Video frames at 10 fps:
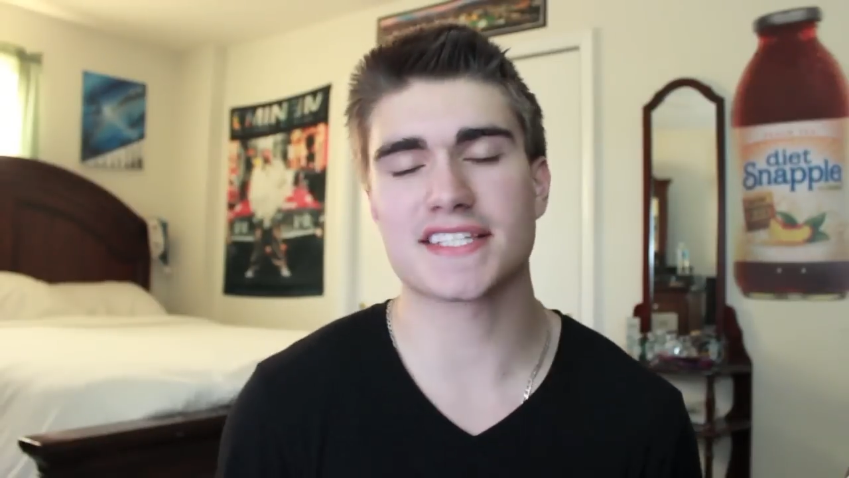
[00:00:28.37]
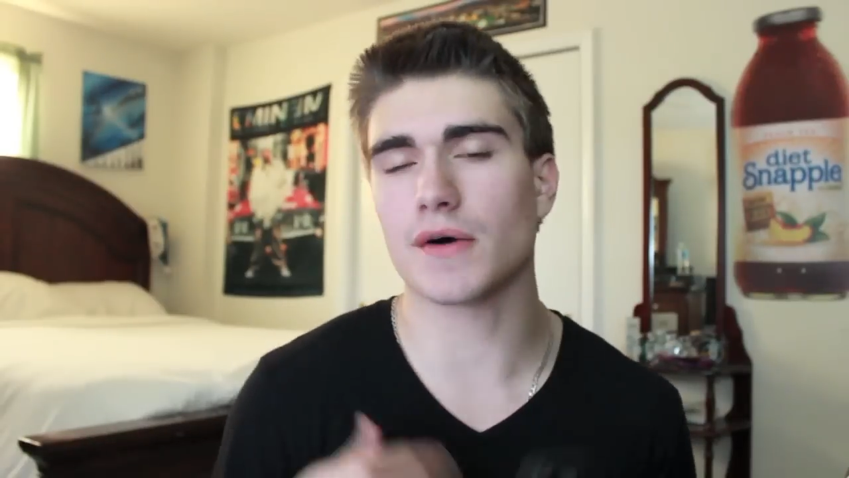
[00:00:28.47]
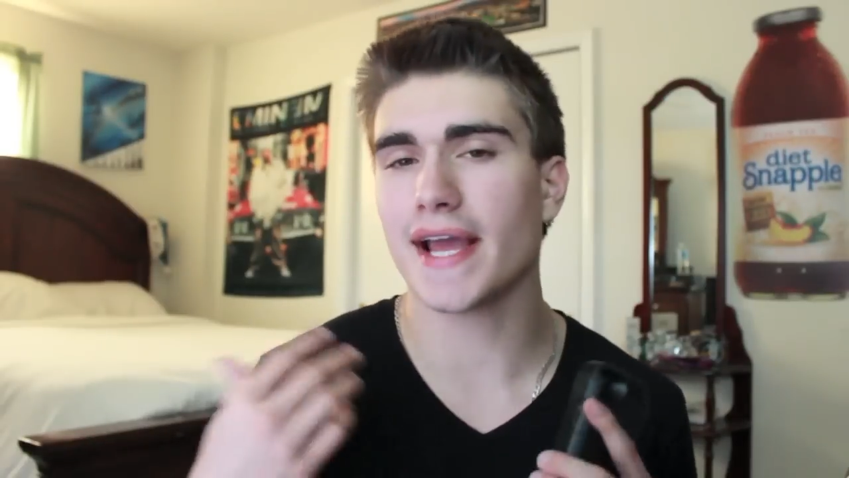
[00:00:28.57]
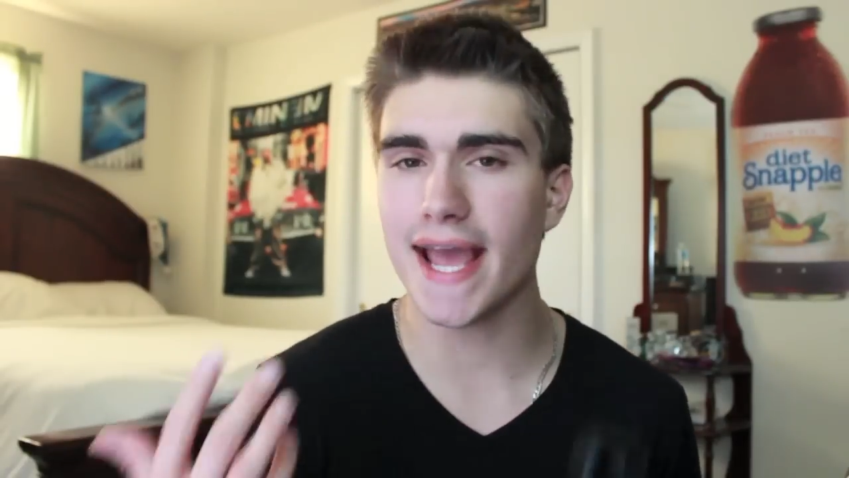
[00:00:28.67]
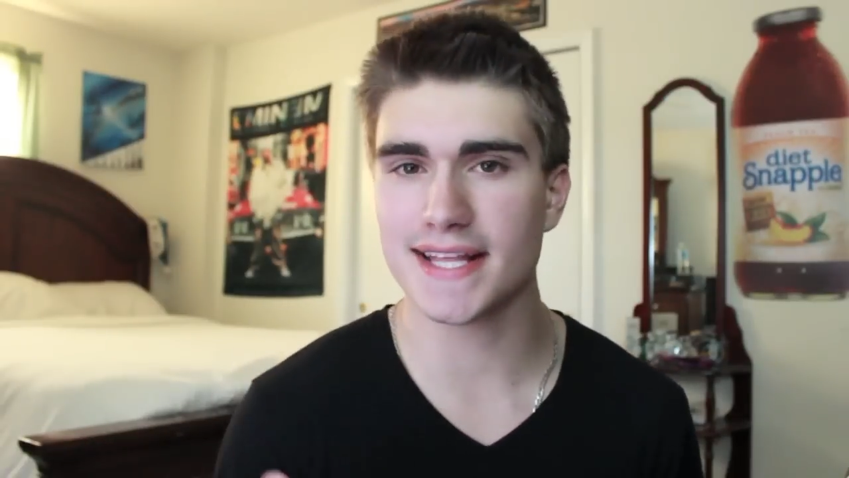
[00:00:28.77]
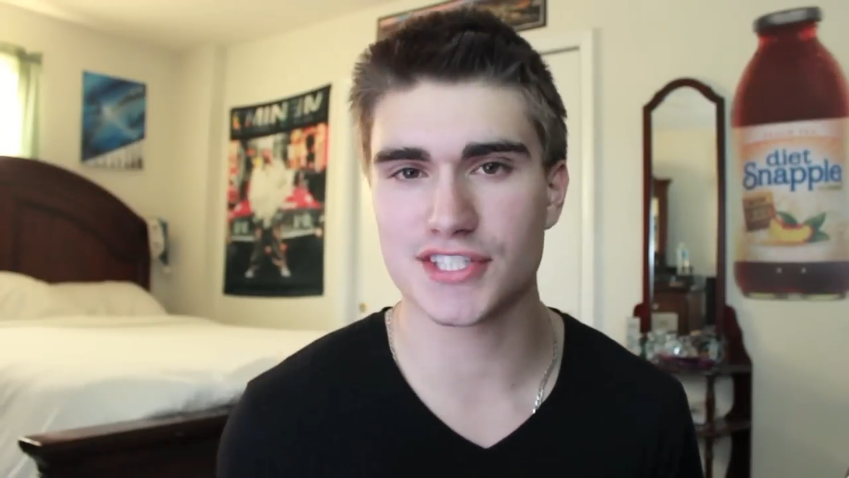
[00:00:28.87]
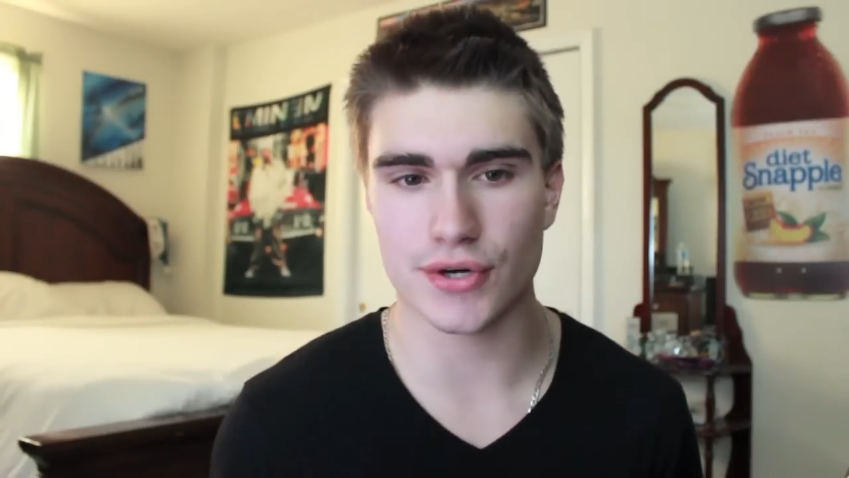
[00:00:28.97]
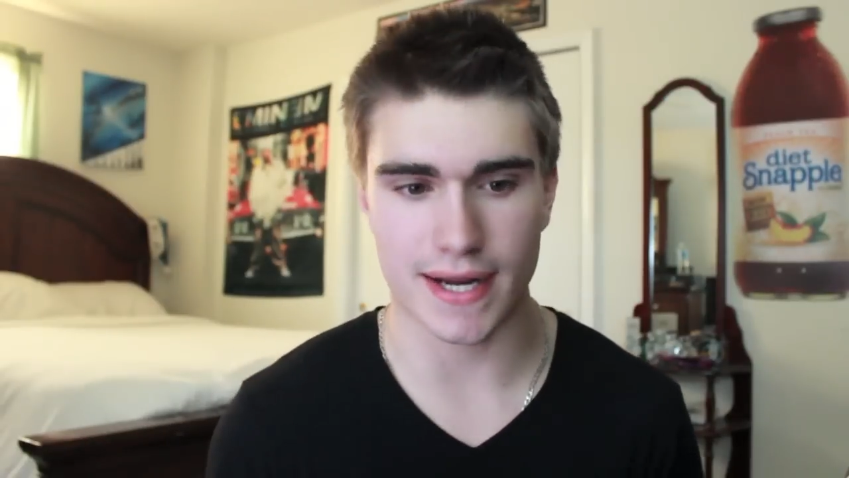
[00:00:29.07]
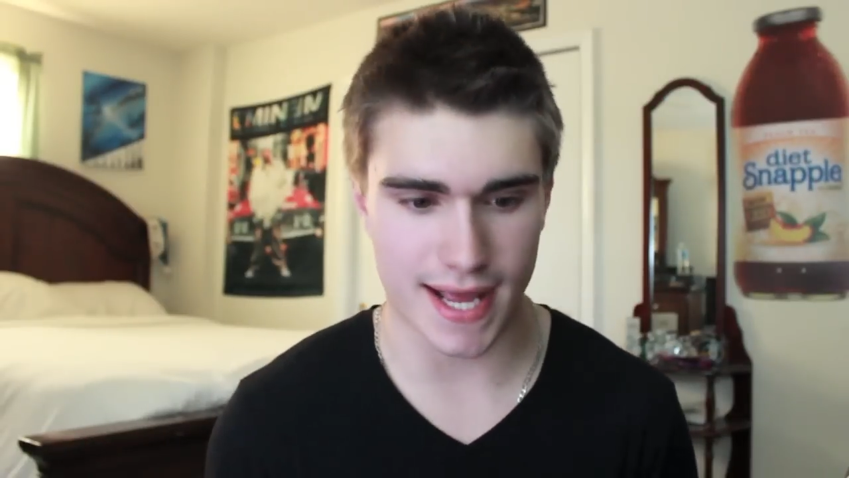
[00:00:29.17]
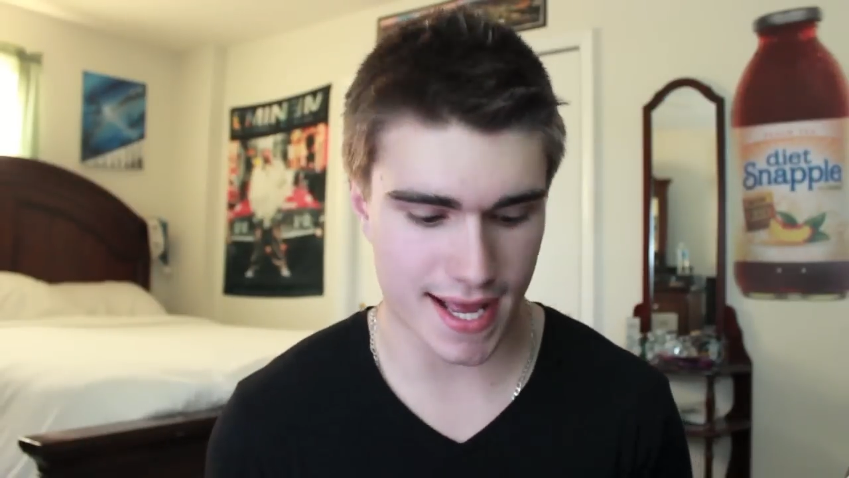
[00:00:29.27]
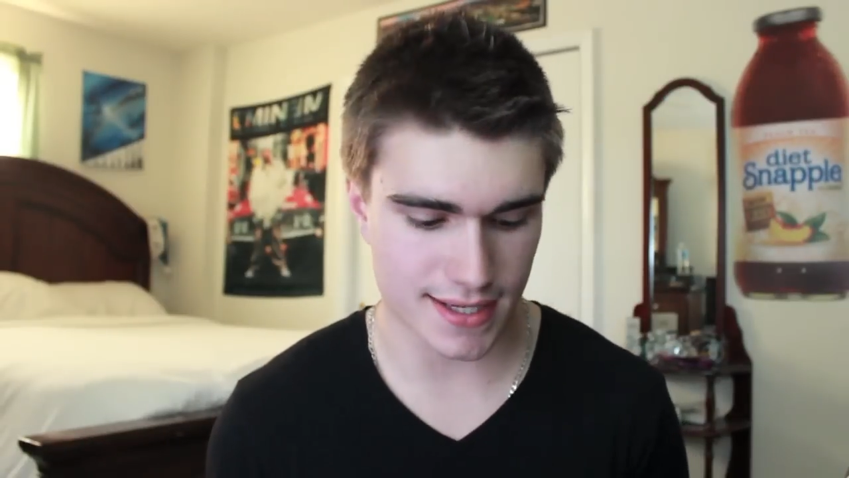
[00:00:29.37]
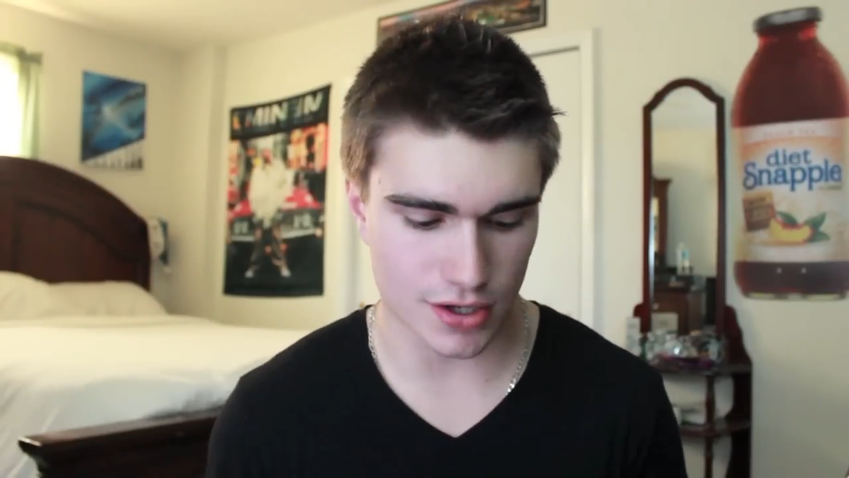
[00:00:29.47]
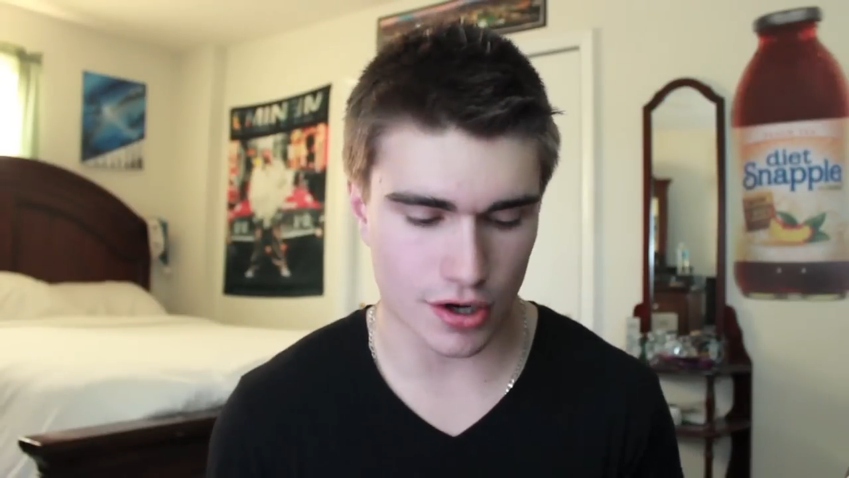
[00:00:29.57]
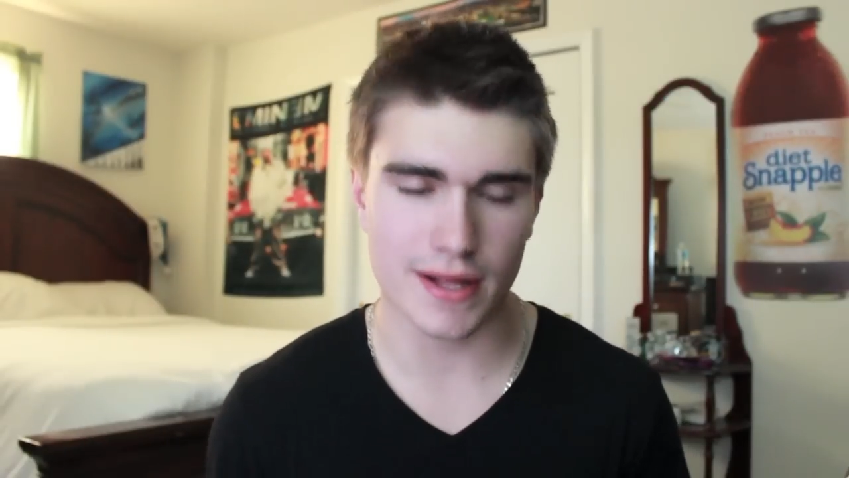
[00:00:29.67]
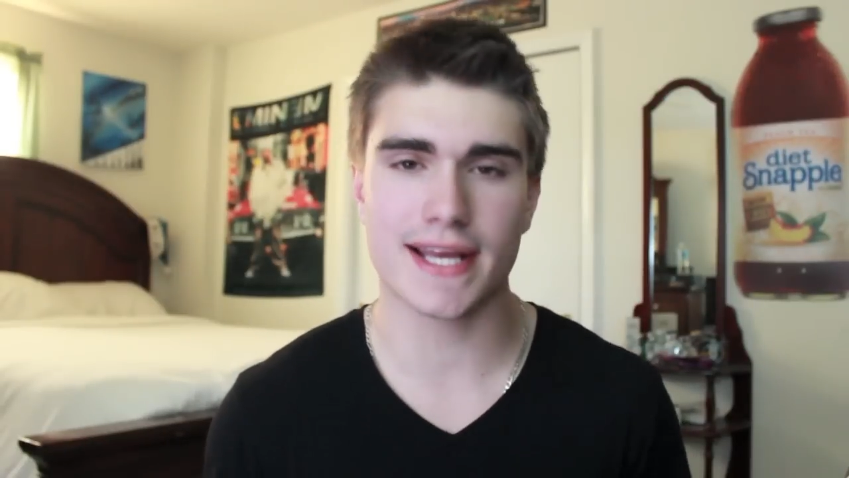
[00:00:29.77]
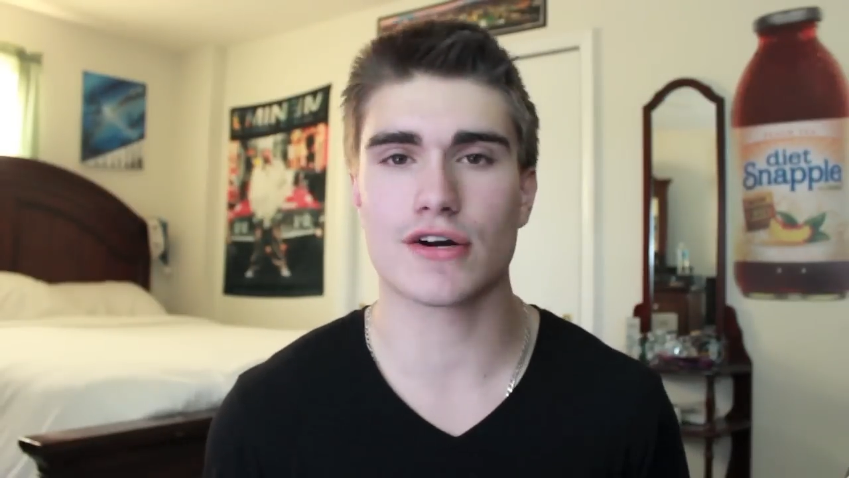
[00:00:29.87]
And so I answer it, and all I